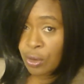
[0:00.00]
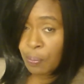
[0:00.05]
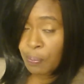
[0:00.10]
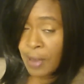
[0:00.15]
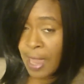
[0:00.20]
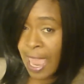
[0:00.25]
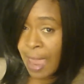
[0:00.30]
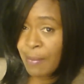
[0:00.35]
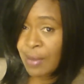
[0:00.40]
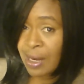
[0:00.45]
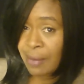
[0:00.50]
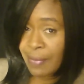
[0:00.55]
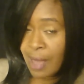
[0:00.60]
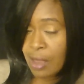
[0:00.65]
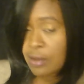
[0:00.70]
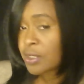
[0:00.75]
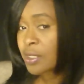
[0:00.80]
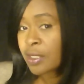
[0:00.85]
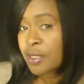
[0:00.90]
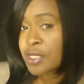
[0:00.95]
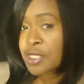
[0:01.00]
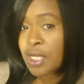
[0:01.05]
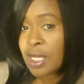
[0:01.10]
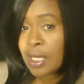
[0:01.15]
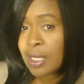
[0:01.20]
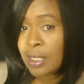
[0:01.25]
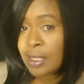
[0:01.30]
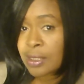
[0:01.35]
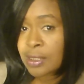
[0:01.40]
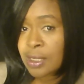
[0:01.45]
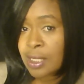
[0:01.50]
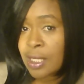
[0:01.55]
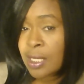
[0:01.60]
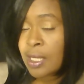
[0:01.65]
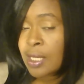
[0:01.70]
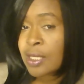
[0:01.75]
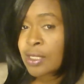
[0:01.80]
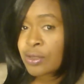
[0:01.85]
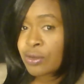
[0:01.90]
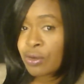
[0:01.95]
payment amount is going to change.
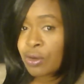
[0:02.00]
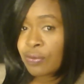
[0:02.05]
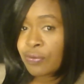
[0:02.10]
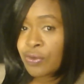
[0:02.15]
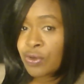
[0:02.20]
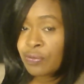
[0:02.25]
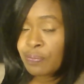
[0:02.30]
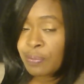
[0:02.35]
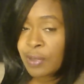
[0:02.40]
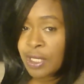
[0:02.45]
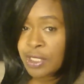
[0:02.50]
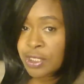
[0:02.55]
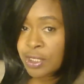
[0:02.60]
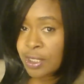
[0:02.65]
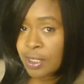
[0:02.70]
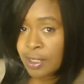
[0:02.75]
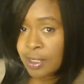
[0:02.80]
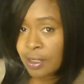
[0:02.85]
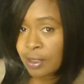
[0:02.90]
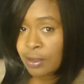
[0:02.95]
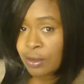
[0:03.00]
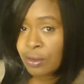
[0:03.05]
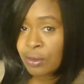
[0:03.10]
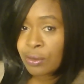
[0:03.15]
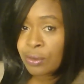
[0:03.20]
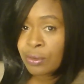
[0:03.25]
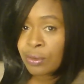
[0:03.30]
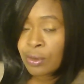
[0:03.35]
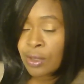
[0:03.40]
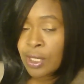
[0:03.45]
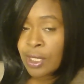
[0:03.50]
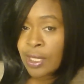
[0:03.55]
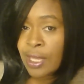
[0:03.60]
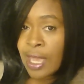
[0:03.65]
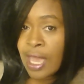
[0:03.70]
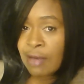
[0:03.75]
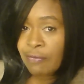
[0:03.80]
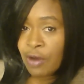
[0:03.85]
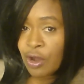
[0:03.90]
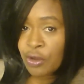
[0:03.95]
So if you budgeted and you
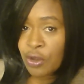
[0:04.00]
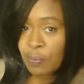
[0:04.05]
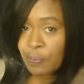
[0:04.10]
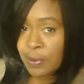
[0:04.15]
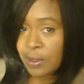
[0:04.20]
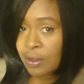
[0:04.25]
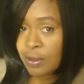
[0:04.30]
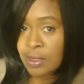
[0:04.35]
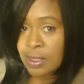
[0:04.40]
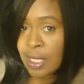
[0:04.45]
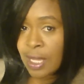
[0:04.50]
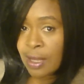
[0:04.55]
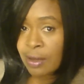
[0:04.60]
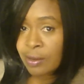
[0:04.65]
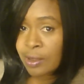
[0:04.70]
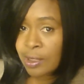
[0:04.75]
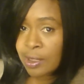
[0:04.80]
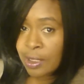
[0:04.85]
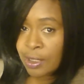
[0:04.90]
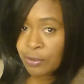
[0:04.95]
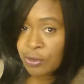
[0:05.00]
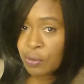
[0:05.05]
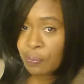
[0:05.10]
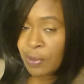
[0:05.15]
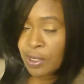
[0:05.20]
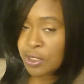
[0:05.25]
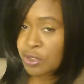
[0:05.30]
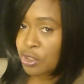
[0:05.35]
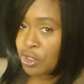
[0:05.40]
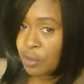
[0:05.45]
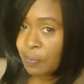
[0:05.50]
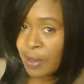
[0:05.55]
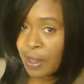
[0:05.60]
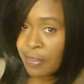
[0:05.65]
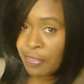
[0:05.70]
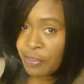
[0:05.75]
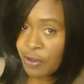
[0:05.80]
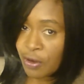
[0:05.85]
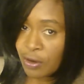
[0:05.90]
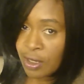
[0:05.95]
have all your bills out and you're budgeting to pay
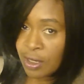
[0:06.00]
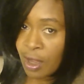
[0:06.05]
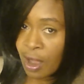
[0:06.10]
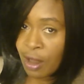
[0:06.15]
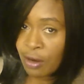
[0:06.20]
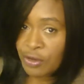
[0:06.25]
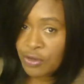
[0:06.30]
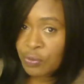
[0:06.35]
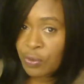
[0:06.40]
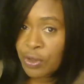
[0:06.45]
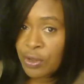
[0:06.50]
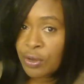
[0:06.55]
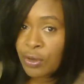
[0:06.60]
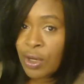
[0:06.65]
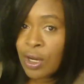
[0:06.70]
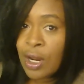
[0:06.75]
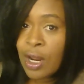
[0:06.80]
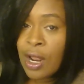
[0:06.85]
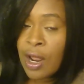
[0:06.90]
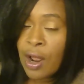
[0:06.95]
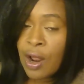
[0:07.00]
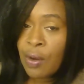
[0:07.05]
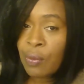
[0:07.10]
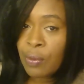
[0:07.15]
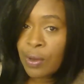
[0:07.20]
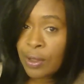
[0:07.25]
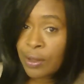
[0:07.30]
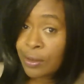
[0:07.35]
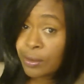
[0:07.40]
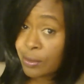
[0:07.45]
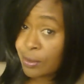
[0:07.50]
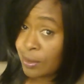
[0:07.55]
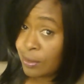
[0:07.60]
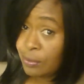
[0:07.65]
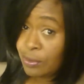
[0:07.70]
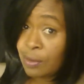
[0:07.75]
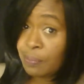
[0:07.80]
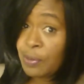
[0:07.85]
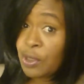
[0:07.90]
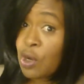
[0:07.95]
$30 when
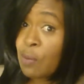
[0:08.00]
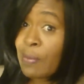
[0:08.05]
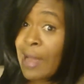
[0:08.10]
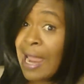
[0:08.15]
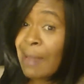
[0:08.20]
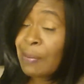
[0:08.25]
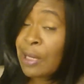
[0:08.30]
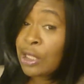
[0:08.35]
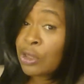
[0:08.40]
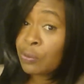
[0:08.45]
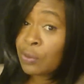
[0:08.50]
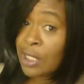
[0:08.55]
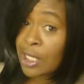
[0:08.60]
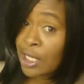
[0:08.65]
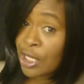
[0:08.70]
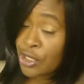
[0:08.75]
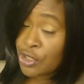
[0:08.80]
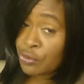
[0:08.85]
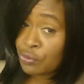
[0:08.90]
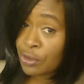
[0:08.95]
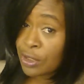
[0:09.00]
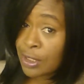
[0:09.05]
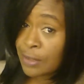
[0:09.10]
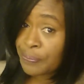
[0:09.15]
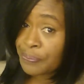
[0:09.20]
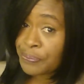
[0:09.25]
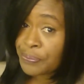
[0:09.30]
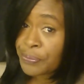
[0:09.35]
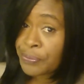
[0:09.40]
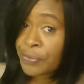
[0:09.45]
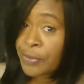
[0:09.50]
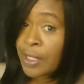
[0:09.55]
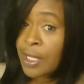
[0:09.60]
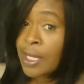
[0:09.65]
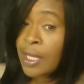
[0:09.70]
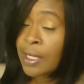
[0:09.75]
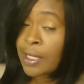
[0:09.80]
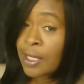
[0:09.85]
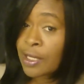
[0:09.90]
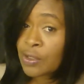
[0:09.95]
the bill might be $300,
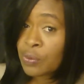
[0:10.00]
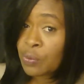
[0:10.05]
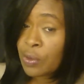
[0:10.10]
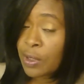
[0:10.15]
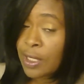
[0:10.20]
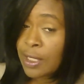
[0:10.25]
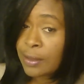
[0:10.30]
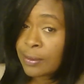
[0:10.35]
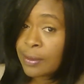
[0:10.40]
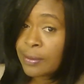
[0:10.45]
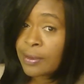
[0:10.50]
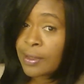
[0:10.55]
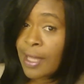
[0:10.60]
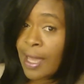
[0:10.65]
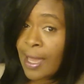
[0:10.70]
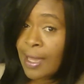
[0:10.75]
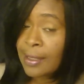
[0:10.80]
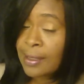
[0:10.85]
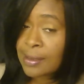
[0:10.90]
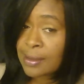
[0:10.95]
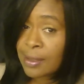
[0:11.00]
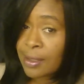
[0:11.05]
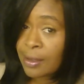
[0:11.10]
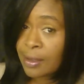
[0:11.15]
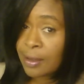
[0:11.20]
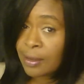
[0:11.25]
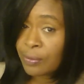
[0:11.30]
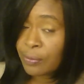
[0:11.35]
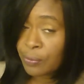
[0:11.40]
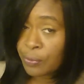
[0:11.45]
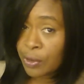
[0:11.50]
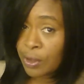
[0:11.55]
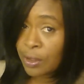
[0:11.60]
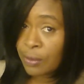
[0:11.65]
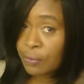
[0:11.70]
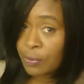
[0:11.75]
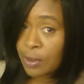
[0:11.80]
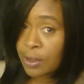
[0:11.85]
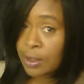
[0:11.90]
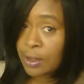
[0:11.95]
guess what? That is going to really
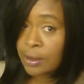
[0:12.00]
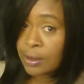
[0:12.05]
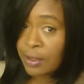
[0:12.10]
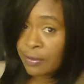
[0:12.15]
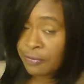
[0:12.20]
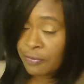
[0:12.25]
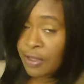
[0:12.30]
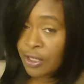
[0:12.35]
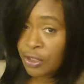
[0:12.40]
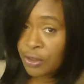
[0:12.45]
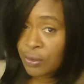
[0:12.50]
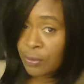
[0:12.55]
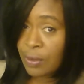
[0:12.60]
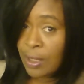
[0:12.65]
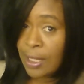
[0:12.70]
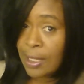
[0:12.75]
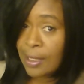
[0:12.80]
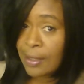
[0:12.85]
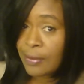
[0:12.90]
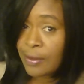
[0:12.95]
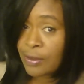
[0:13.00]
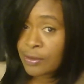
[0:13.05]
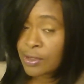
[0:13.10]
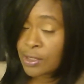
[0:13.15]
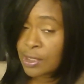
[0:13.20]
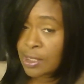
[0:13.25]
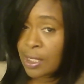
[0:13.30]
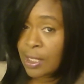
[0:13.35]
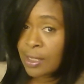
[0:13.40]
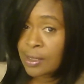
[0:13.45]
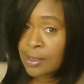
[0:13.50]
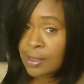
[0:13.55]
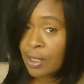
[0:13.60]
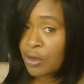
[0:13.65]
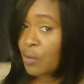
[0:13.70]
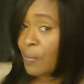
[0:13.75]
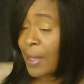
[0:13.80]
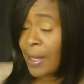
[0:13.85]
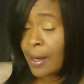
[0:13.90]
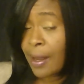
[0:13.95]
affect you, and there's a chance
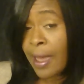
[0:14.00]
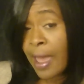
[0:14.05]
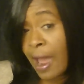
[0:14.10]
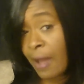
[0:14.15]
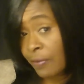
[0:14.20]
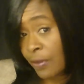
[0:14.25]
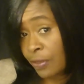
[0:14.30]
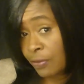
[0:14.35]
that you may not have the